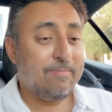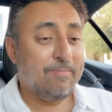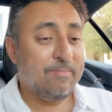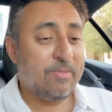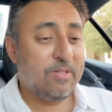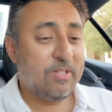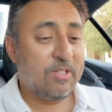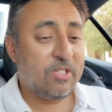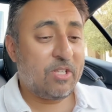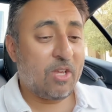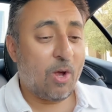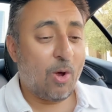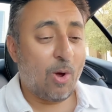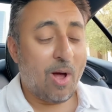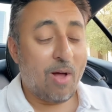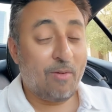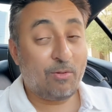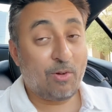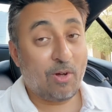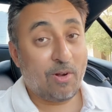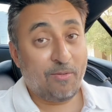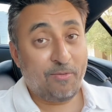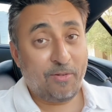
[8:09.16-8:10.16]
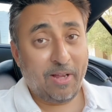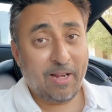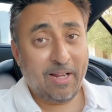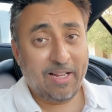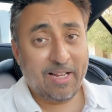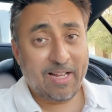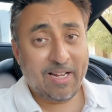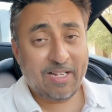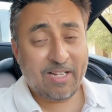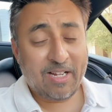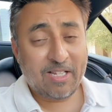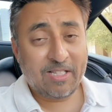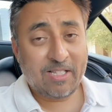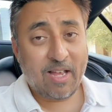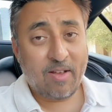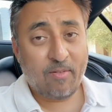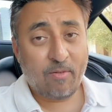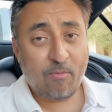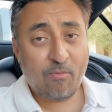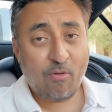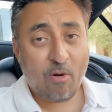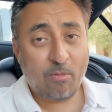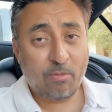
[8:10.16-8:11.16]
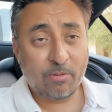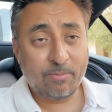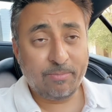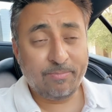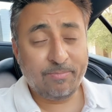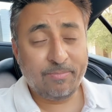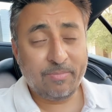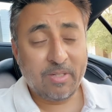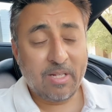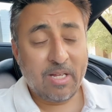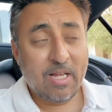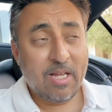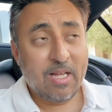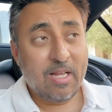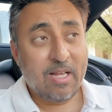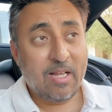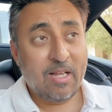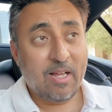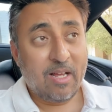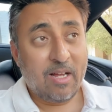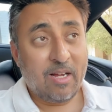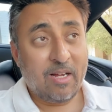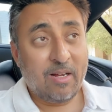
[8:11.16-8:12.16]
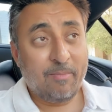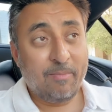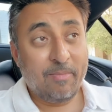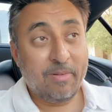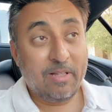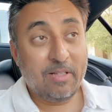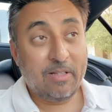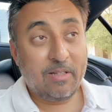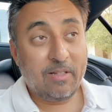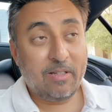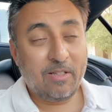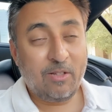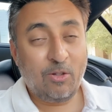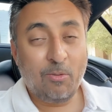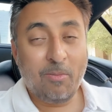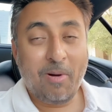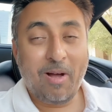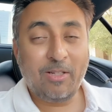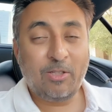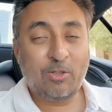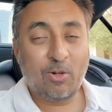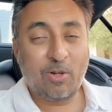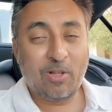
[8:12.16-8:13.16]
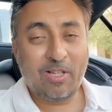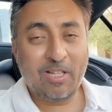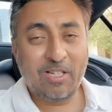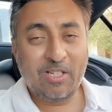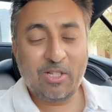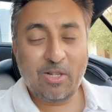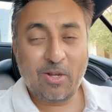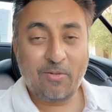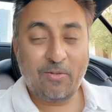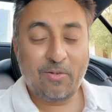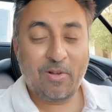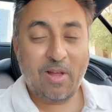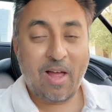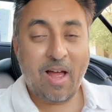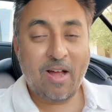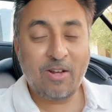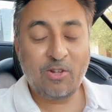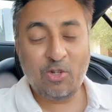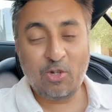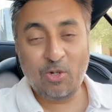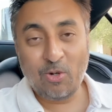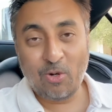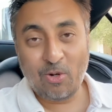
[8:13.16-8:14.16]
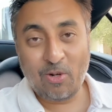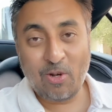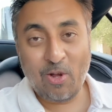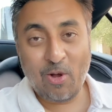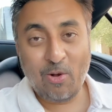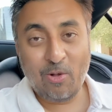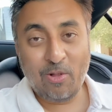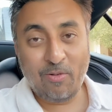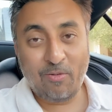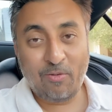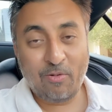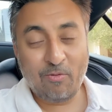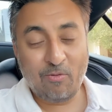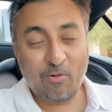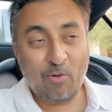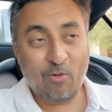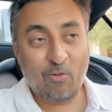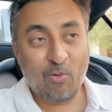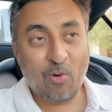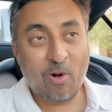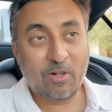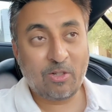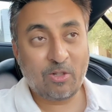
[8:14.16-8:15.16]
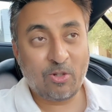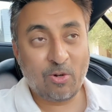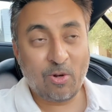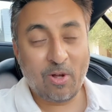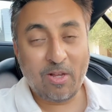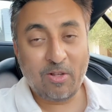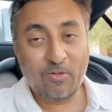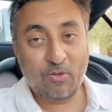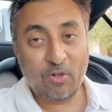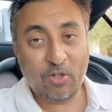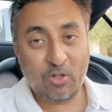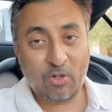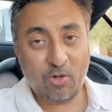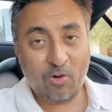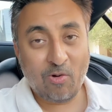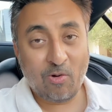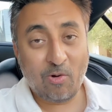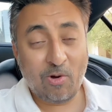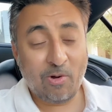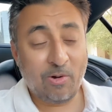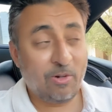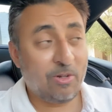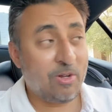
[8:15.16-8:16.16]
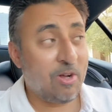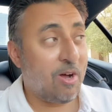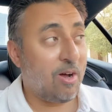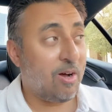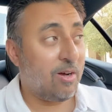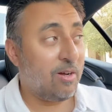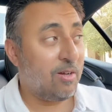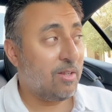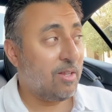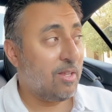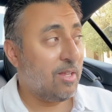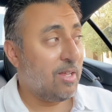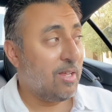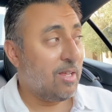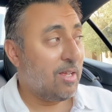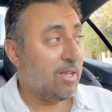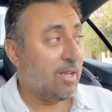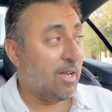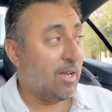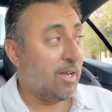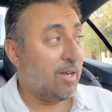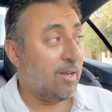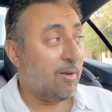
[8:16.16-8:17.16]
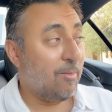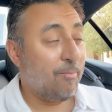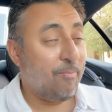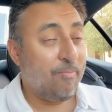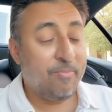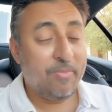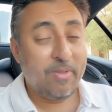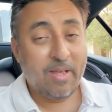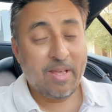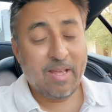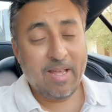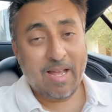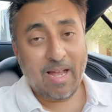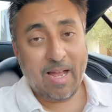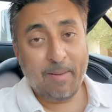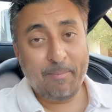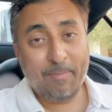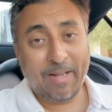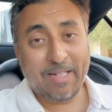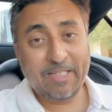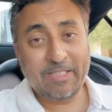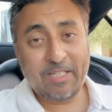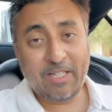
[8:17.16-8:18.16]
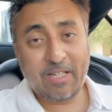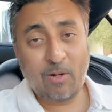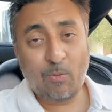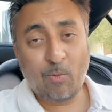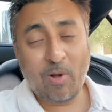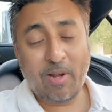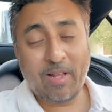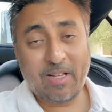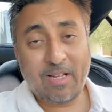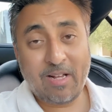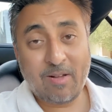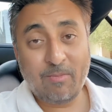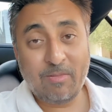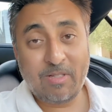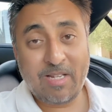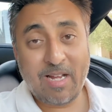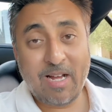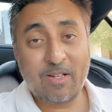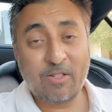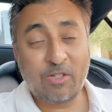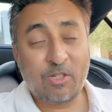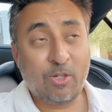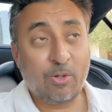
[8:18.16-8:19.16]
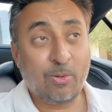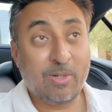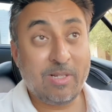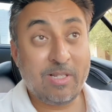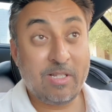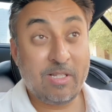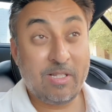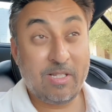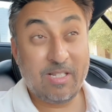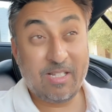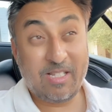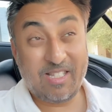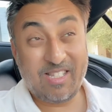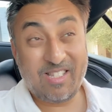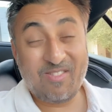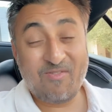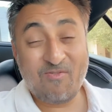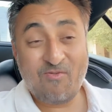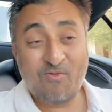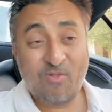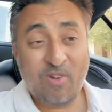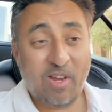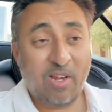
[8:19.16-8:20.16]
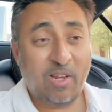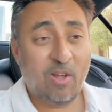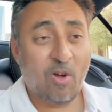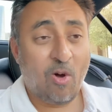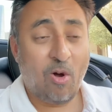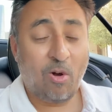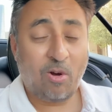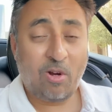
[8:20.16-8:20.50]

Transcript: So I've got a feeling it does have a problem. You might sort of think to yourself, how do you not know if the roof works or not if it's your own car? And basically what it comes down to is this is a really hot